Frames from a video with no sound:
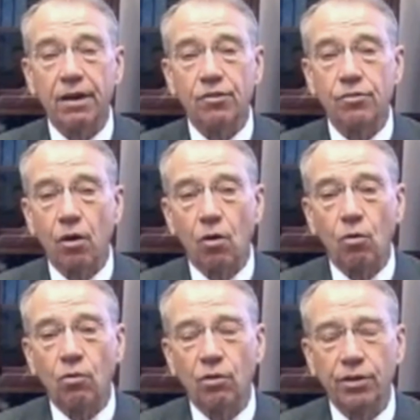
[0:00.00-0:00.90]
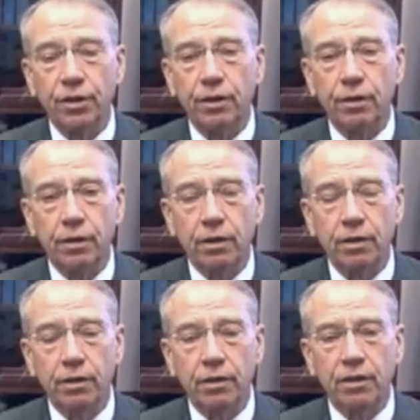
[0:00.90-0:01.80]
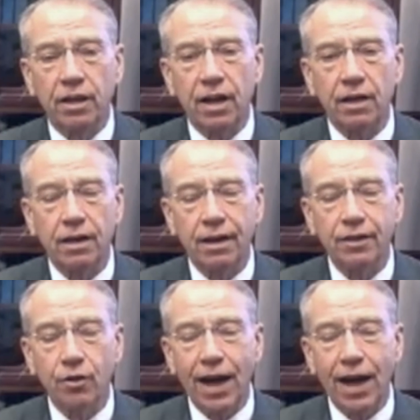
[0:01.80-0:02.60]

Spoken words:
So you